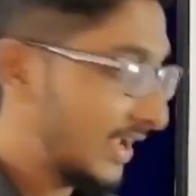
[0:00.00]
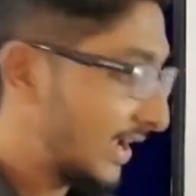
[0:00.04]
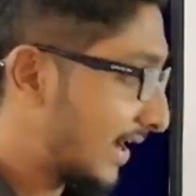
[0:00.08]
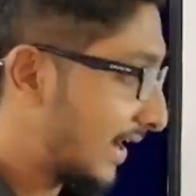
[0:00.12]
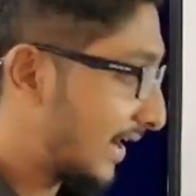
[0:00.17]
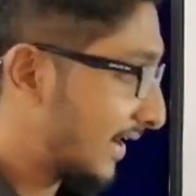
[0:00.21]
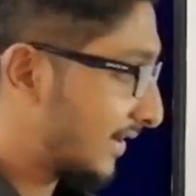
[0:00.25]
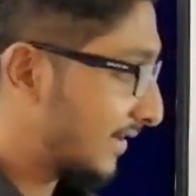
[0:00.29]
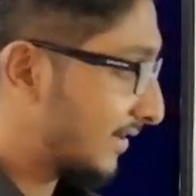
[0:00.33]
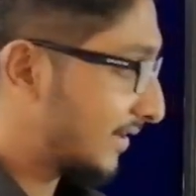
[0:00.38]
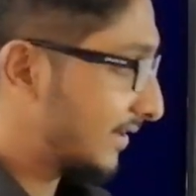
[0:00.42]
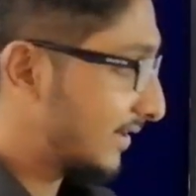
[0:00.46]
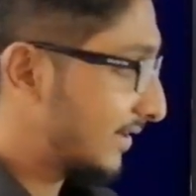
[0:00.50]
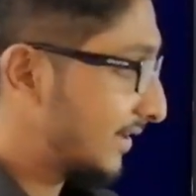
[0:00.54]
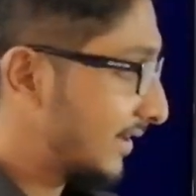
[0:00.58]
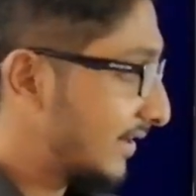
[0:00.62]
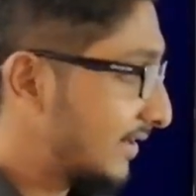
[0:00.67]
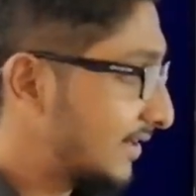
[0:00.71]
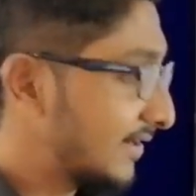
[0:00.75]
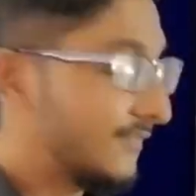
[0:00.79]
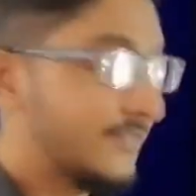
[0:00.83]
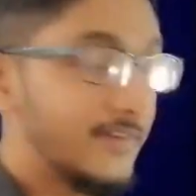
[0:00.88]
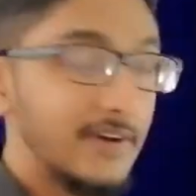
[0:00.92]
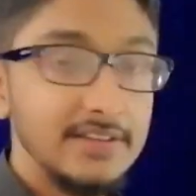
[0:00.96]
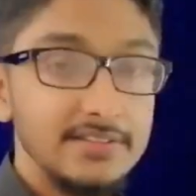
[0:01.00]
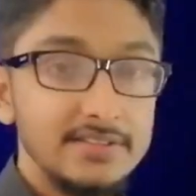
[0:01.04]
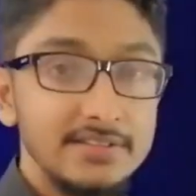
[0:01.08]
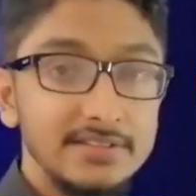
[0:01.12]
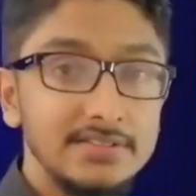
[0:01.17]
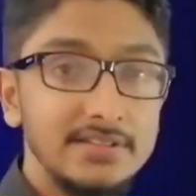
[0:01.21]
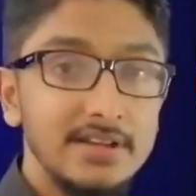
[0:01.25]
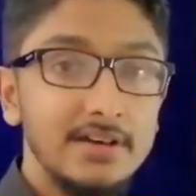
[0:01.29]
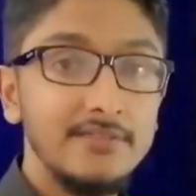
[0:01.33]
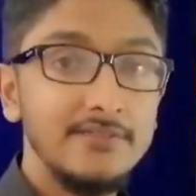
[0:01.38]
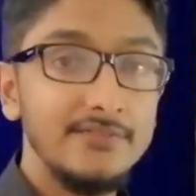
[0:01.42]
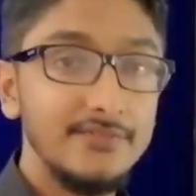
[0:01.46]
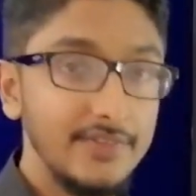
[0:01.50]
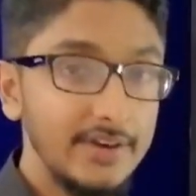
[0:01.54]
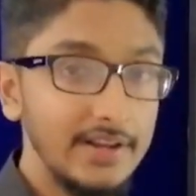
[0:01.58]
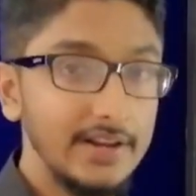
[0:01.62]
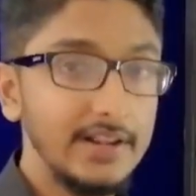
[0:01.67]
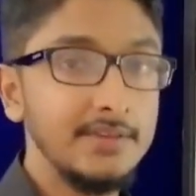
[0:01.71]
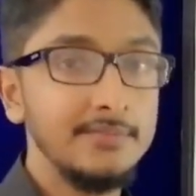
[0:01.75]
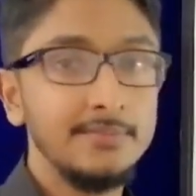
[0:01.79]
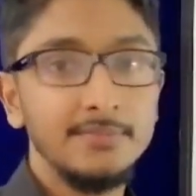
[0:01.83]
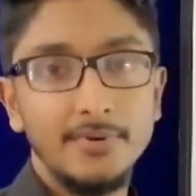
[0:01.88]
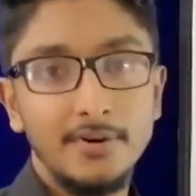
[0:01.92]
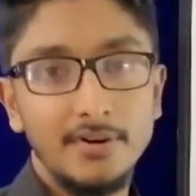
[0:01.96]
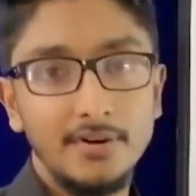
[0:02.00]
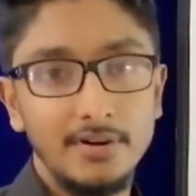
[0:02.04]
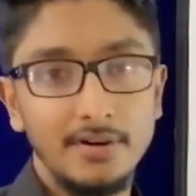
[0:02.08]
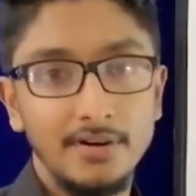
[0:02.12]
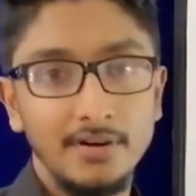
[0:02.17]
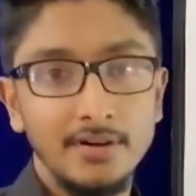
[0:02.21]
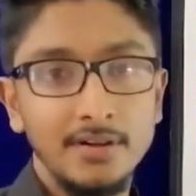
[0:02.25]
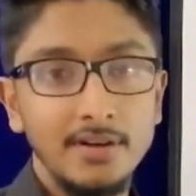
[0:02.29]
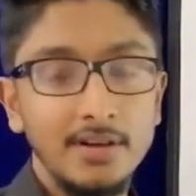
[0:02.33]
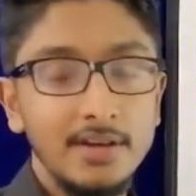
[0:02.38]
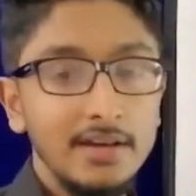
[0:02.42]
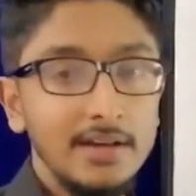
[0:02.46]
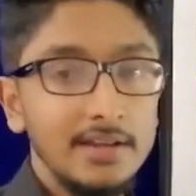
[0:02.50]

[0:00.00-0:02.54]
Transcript: And interfaces are very important.